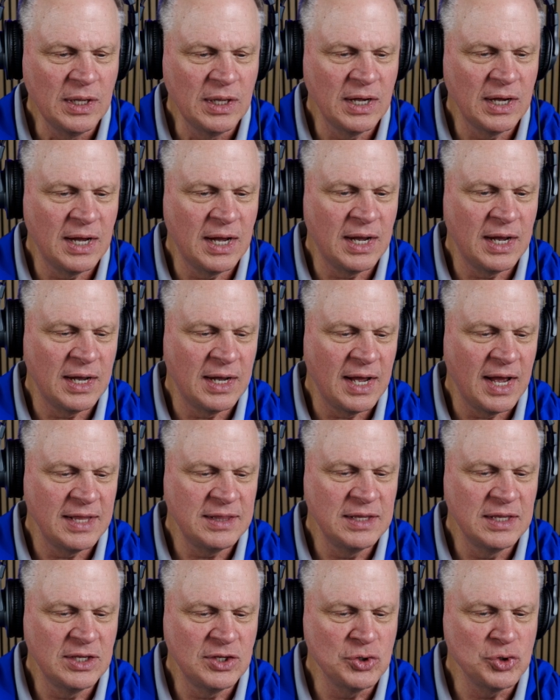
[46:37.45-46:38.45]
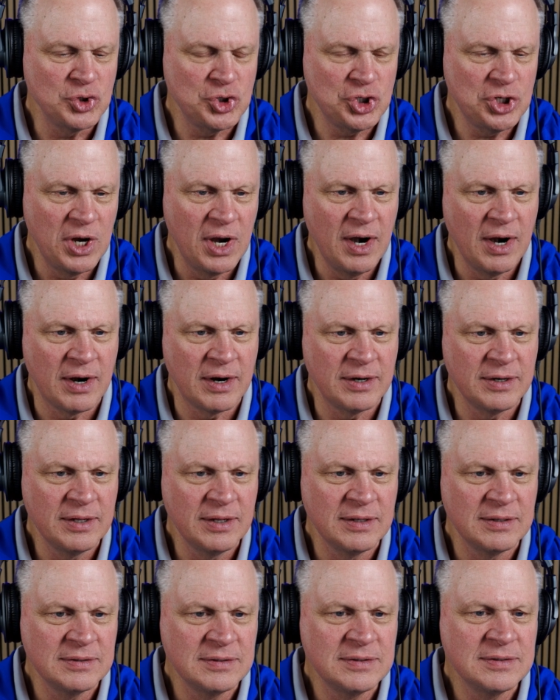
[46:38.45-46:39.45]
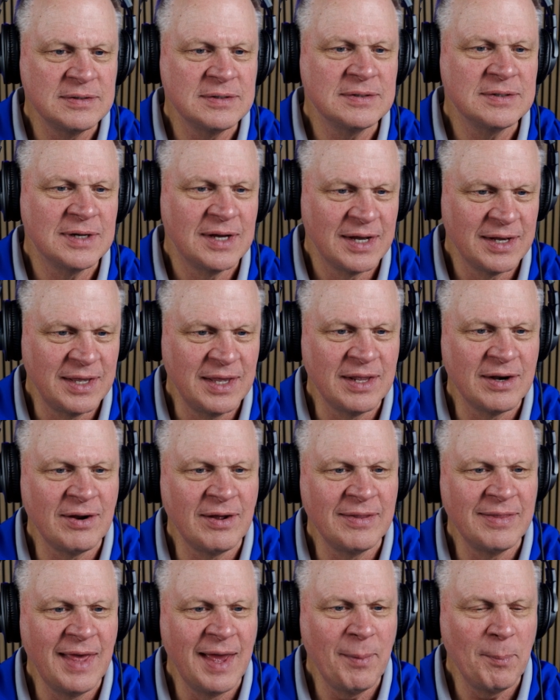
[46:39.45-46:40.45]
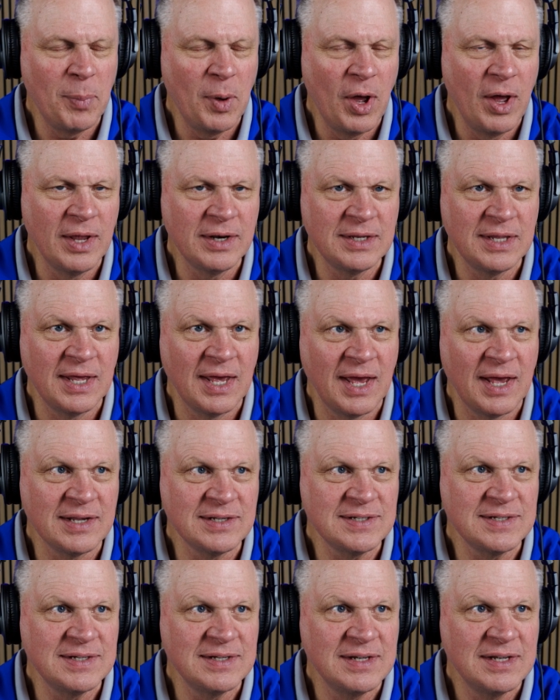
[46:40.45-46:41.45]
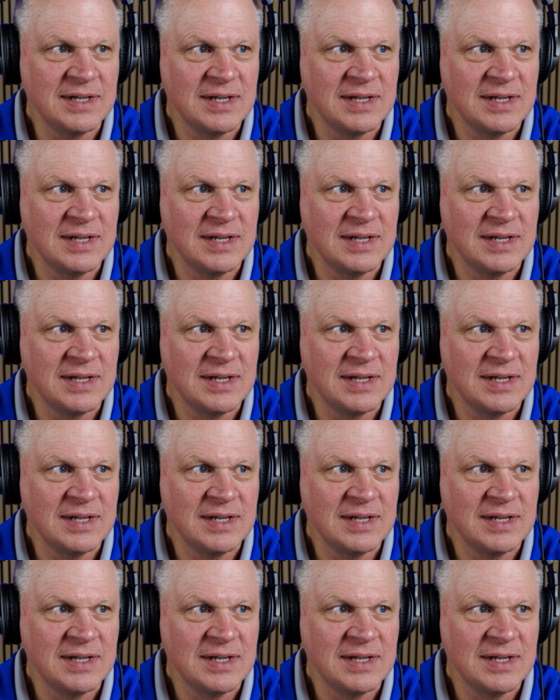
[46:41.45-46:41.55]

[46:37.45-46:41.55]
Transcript: I think you shared, again, on that podcast,